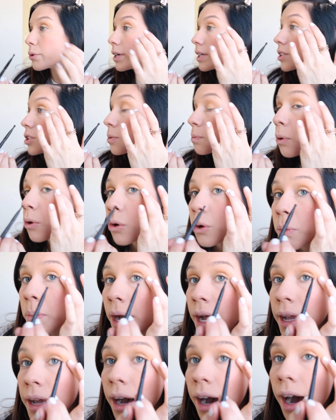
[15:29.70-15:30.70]
going to pull
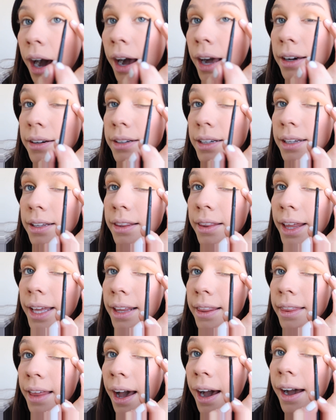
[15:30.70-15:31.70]
my eyelid
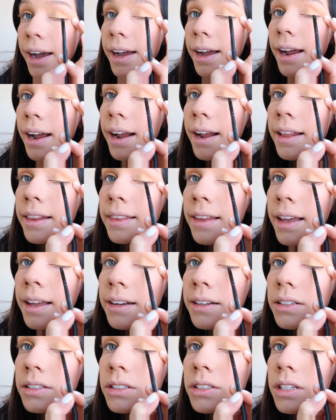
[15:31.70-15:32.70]
like that and
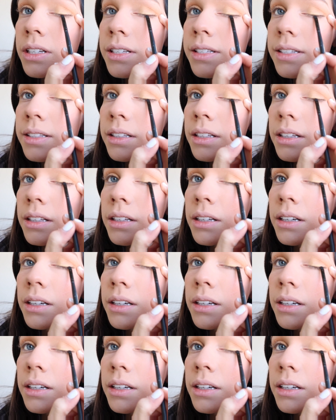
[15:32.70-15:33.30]
then just